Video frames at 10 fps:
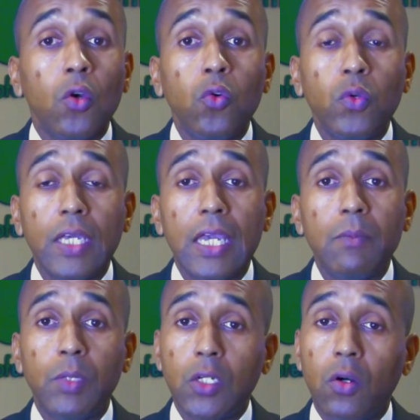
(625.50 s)
Who
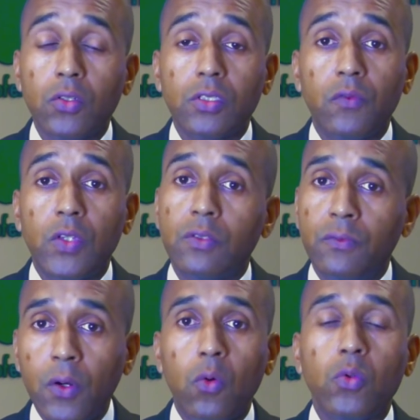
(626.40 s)
can, because of this
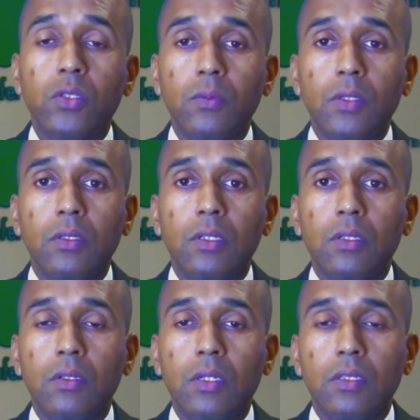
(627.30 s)
vote,
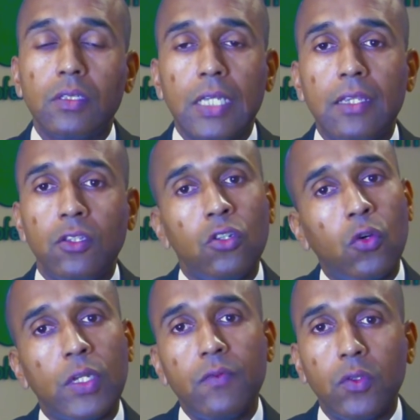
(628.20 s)
say, you
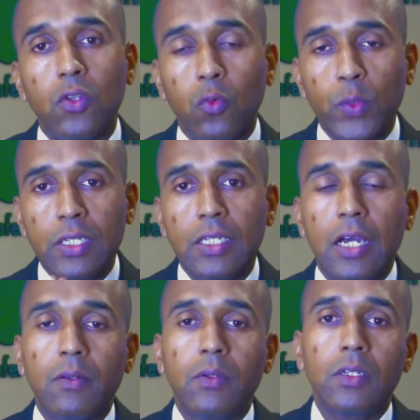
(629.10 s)
know, even though we did
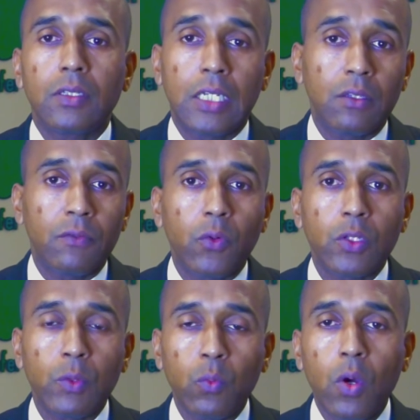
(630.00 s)
not get the
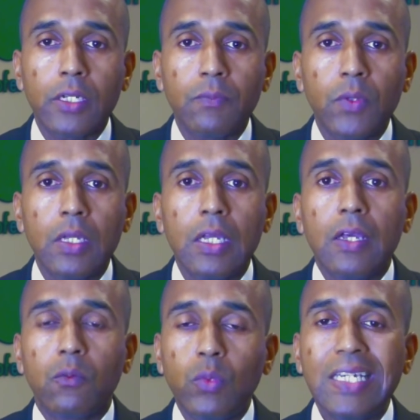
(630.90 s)
vote that we wanted,
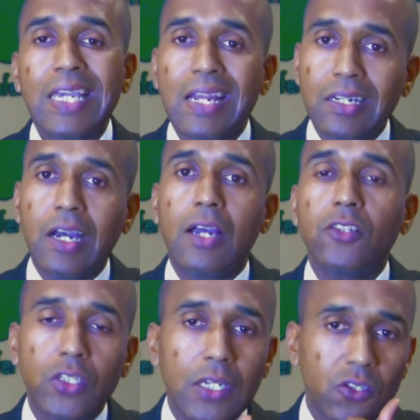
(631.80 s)
we can't
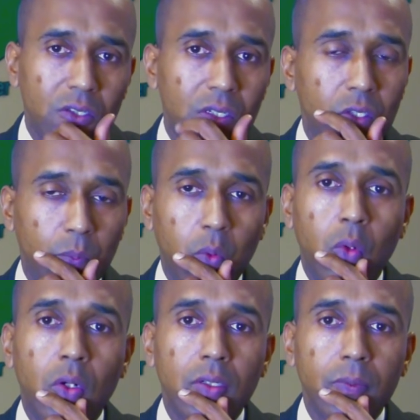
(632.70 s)
conscientiously
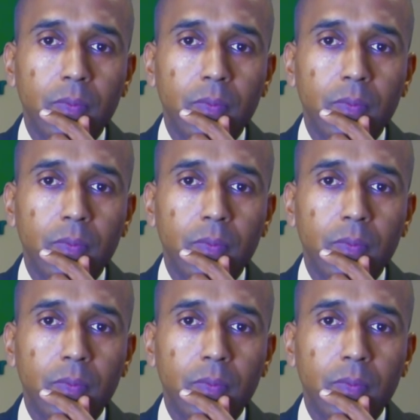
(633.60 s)
support